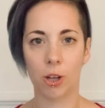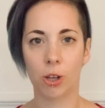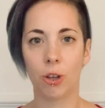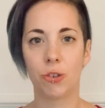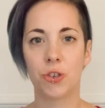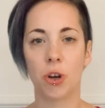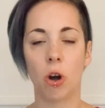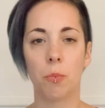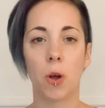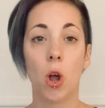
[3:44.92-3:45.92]
Good
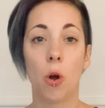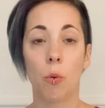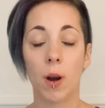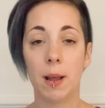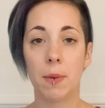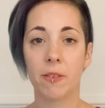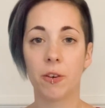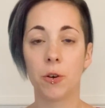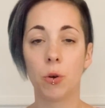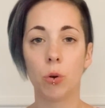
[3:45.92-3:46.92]
job. We're aiming
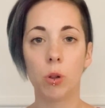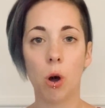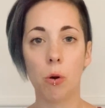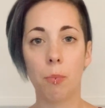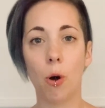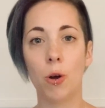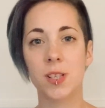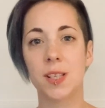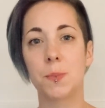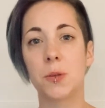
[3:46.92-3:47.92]
for no long
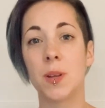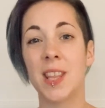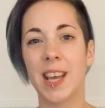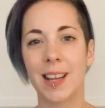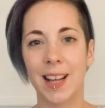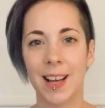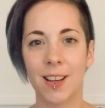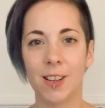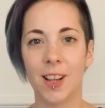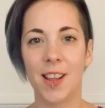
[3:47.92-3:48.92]
pauses between the
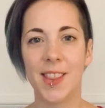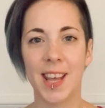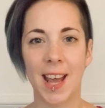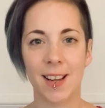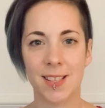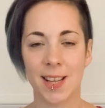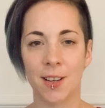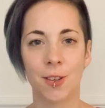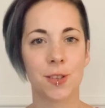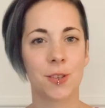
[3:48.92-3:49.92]
inhale and the
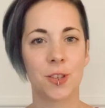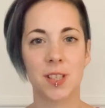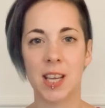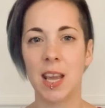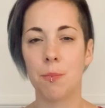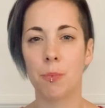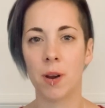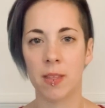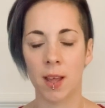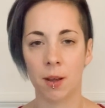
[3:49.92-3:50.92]
exhale, so just keep
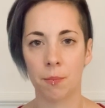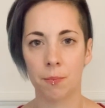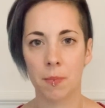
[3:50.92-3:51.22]
breathing.